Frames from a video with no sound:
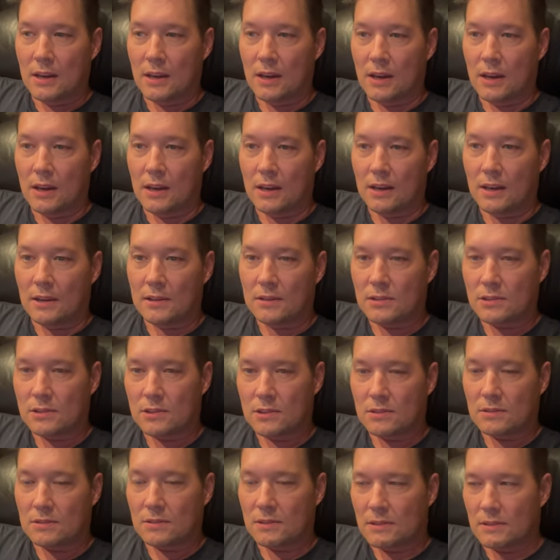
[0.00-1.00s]
Uh,
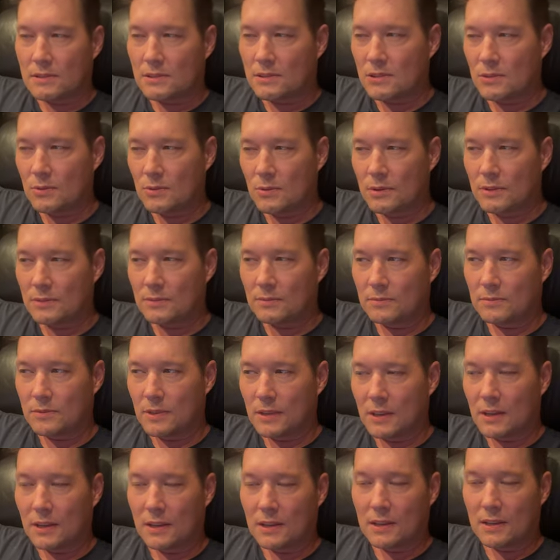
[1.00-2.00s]
Stuart,
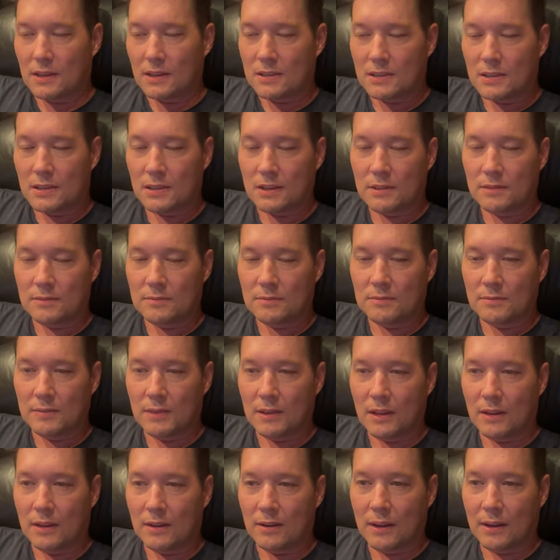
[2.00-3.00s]
uh, he's good.
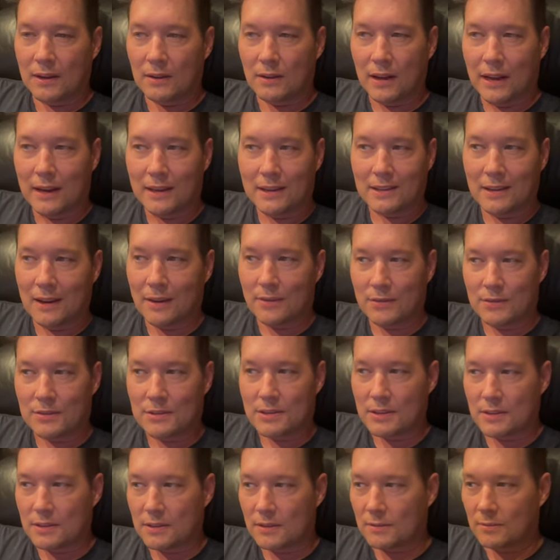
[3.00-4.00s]
You know, I don't, I'd never
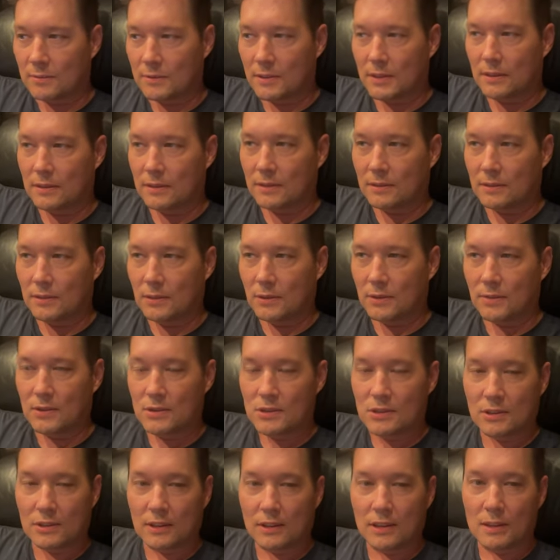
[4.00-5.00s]
seen the the
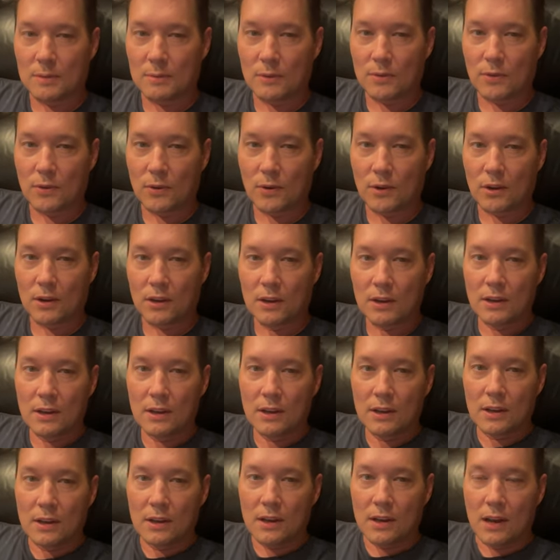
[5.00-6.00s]
Univision lady before,
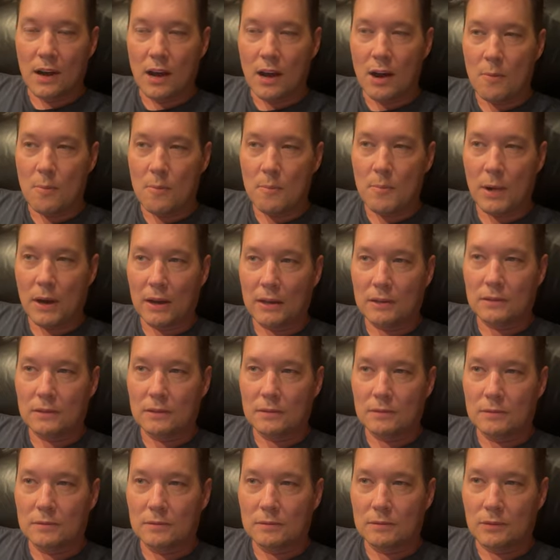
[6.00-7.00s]
um, but
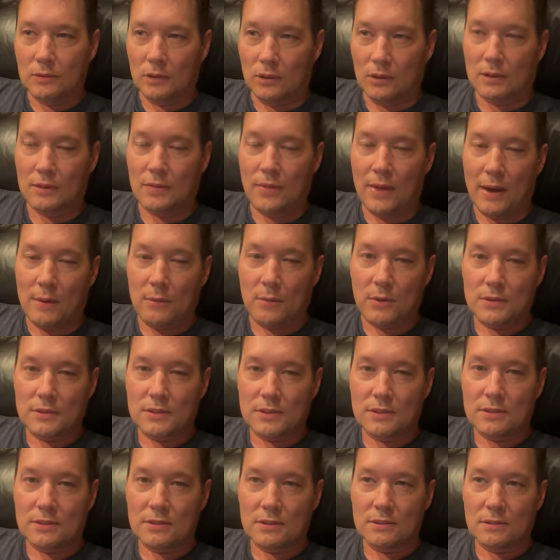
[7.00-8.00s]
look, that
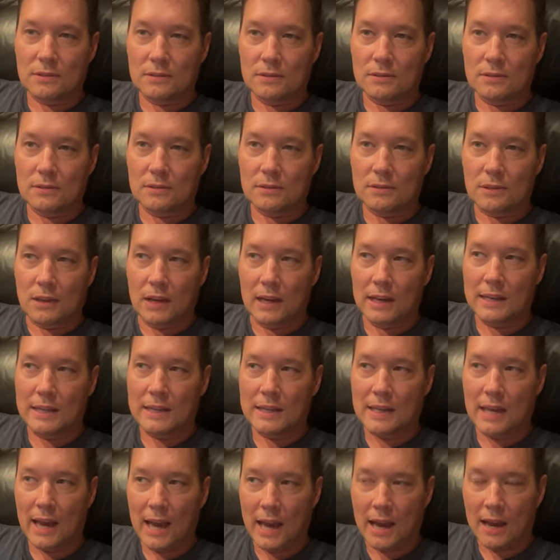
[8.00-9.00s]
was a
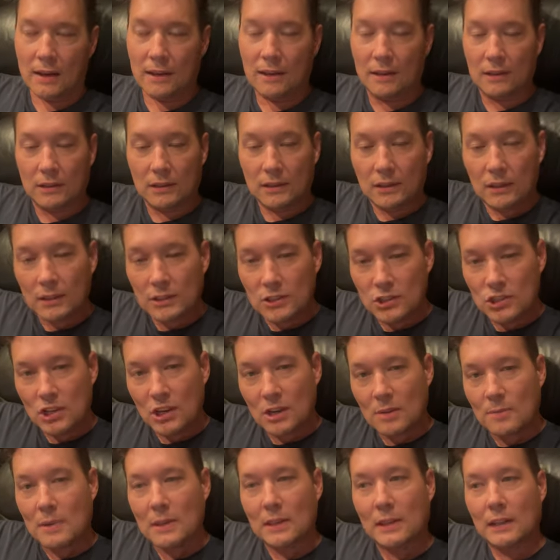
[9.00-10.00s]
ca-
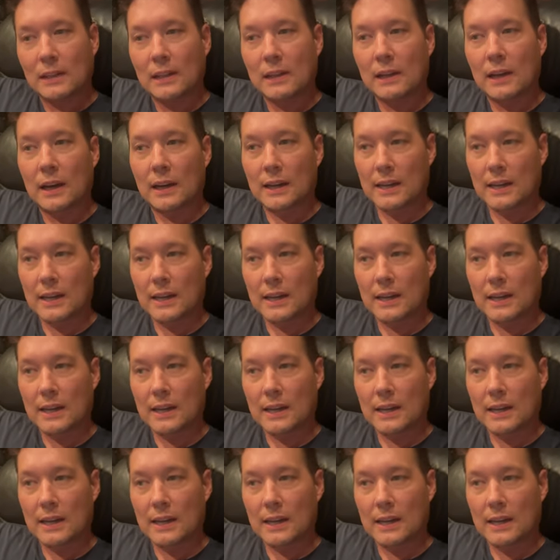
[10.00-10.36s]
legitimately a